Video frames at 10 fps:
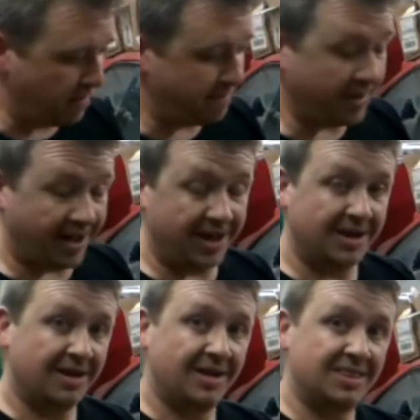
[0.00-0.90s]
but
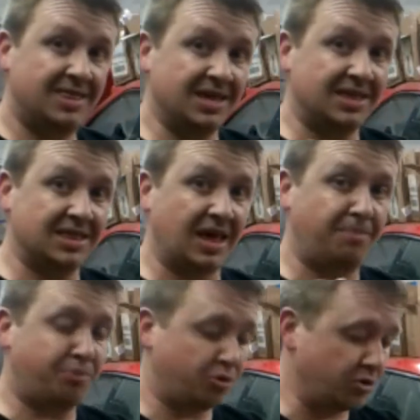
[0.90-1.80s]
this is a
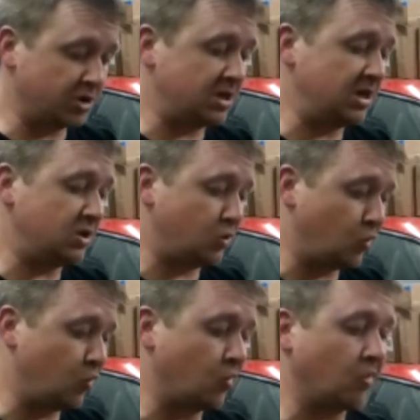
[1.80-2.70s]
pretty
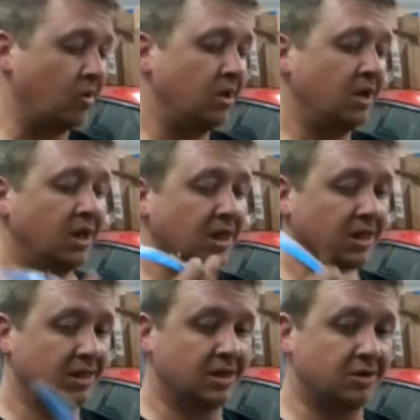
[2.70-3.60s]
cool
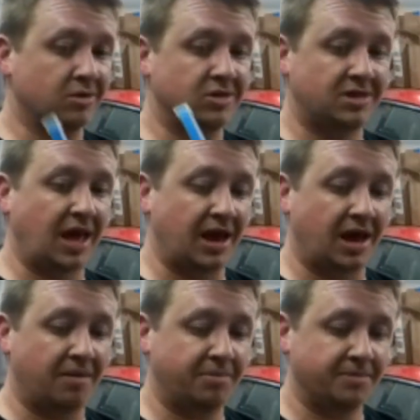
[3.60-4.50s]
little
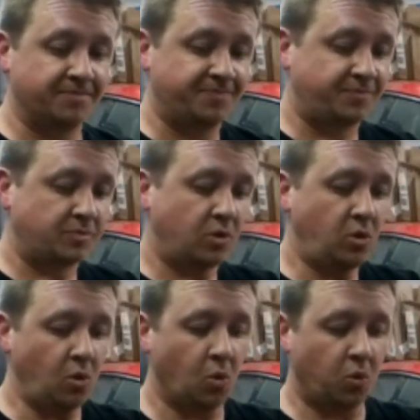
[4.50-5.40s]
setup.
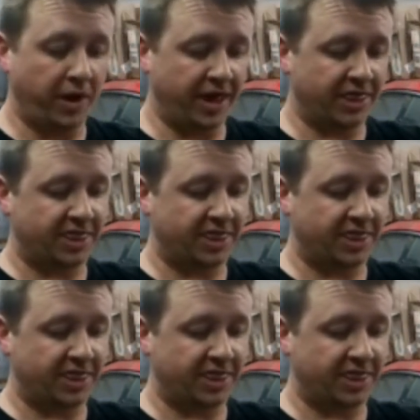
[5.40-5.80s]
It's